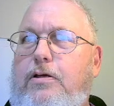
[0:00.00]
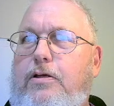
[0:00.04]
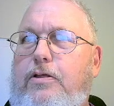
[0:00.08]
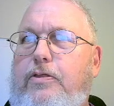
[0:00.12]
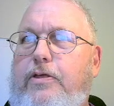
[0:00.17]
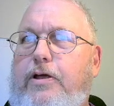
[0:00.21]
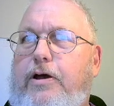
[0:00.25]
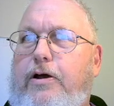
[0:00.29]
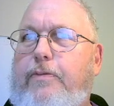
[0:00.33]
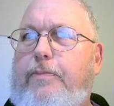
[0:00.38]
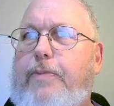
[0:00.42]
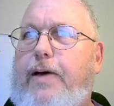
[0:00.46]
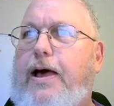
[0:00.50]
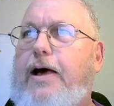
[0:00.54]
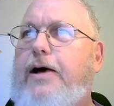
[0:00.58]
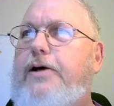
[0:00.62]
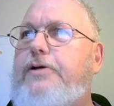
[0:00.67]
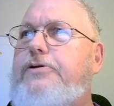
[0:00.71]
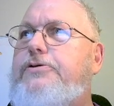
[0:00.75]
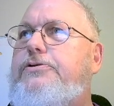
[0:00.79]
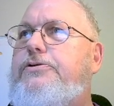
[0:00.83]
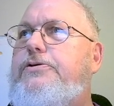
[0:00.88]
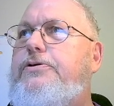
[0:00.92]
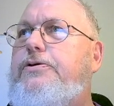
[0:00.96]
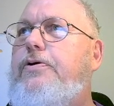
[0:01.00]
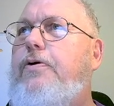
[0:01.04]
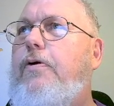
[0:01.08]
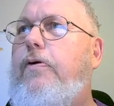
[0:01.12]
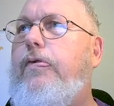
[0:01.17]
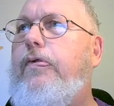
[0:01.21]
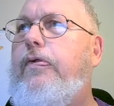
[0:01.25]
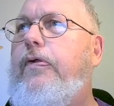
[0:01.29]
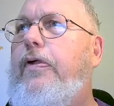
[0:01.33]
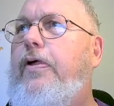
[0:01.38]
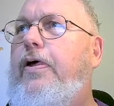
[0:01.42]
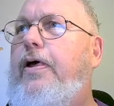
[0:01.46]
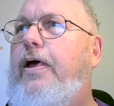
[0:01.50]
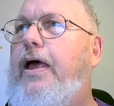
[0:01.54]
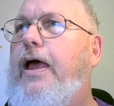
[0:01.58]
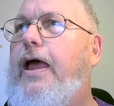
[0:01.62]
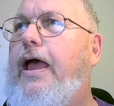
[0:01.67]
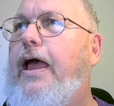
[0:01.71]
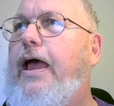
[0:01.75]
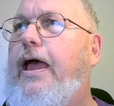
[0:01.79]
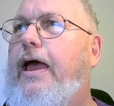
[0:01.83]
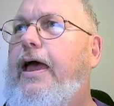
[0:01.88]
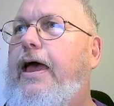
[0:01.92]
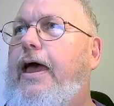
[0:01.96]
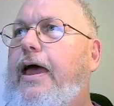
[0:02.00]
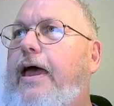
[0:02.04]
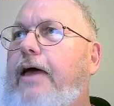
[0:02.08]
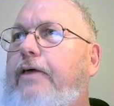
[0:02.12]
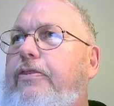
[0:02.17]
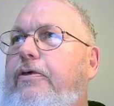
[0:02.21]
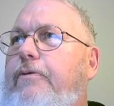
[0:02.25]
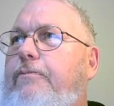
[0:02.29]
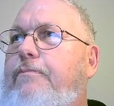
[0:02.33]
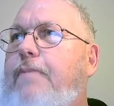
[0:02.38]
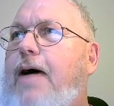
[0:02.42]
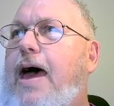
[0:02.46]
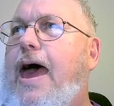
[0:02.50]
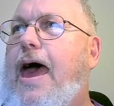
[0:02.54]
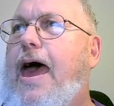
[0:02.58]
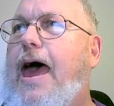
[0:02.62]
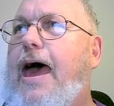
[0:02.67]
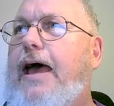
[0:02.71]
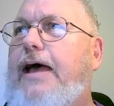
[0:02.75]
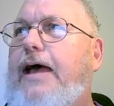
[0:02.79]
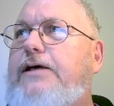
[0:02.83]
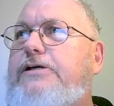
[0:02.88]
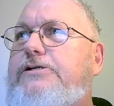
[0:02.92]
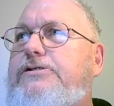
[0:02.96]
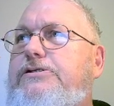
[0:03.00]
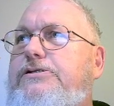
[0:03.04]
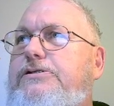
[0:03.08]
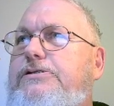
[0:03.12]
thereabouts. And the max